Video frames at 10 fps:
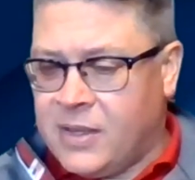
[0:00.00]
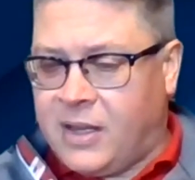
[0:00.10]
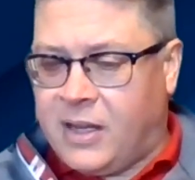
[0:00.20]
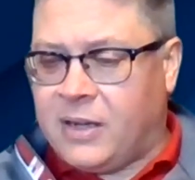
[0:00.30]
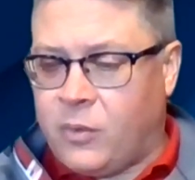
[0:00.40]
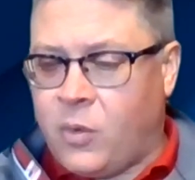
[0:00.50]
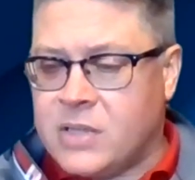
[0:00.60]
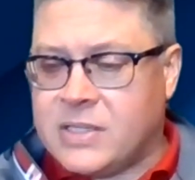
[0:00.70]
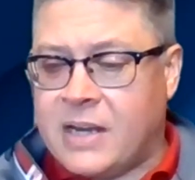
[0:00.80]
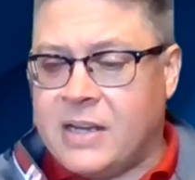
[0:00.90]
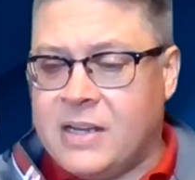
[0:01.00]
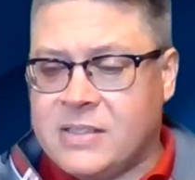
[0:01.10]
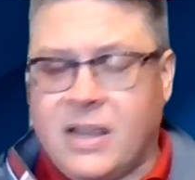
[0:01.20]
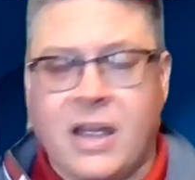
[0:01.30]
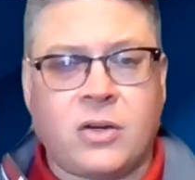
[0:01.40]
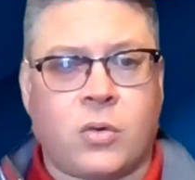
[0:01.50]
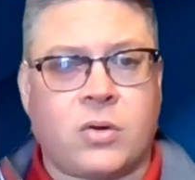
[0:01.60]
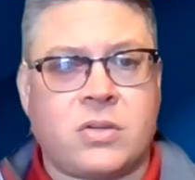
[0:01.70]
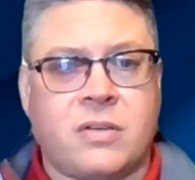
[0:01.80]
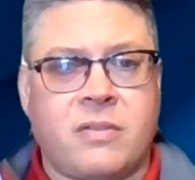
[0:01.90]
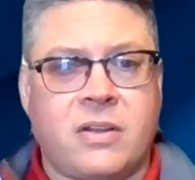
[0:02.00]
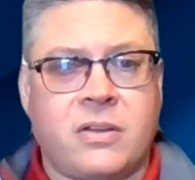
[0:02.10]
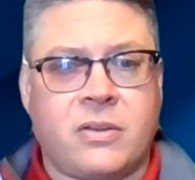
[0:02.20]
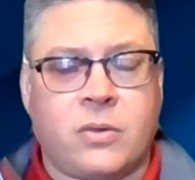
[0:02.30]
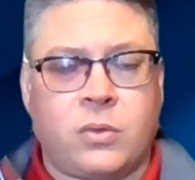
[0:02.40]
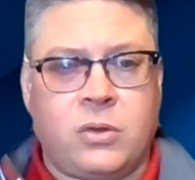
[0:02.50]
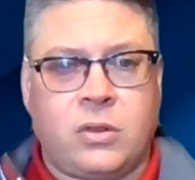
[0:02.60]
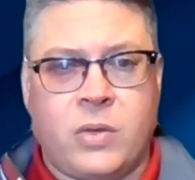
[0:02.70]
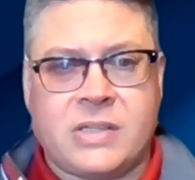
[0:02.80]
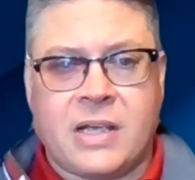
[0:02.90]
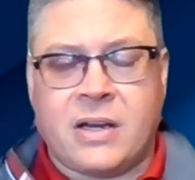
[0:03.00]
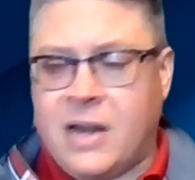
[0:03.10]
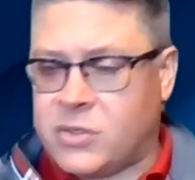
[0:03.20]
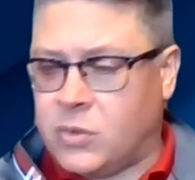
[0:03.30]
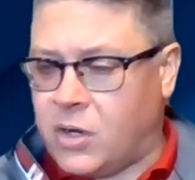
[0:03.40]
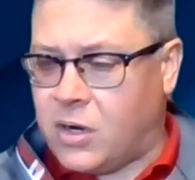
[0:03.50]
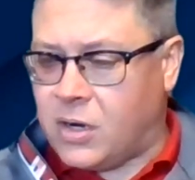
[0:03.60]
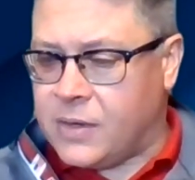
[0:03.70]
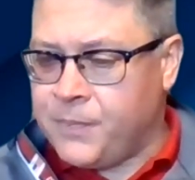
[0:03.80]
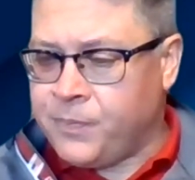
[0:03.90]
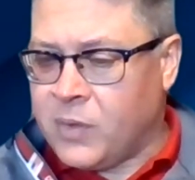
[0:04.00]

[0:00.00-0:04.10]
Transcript: Uh, was and is the headquarters of the, the Louisiana National Guard.